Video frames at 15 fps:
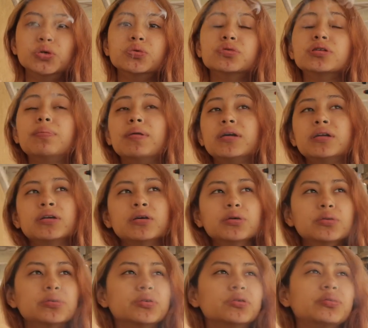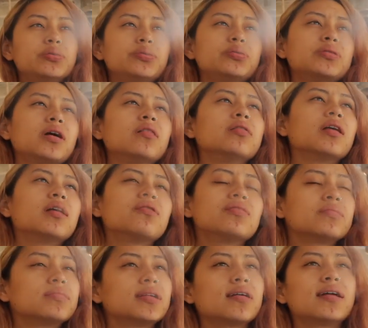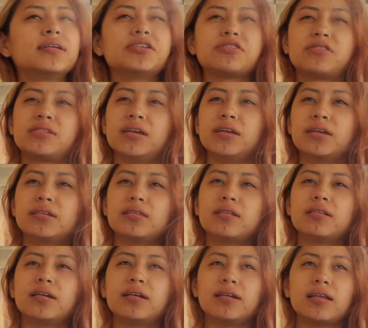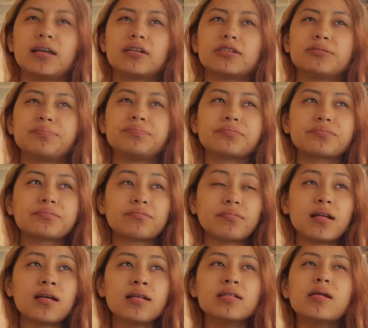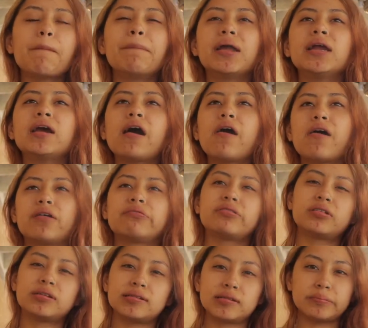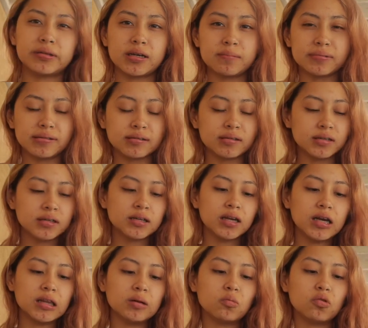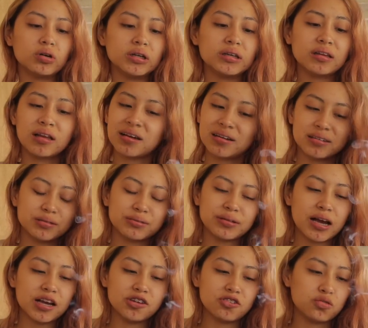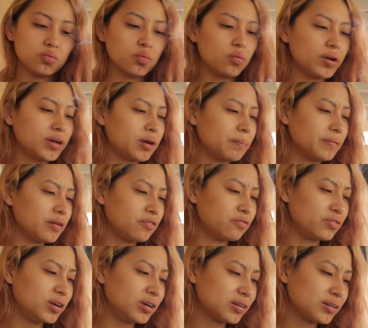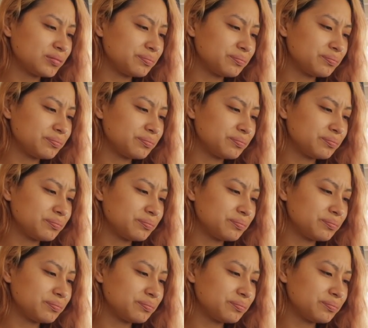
Depending, and then from there I just take the day, like, depending how I feel, because sometimes in the morning, like, I just will wake up in a funk,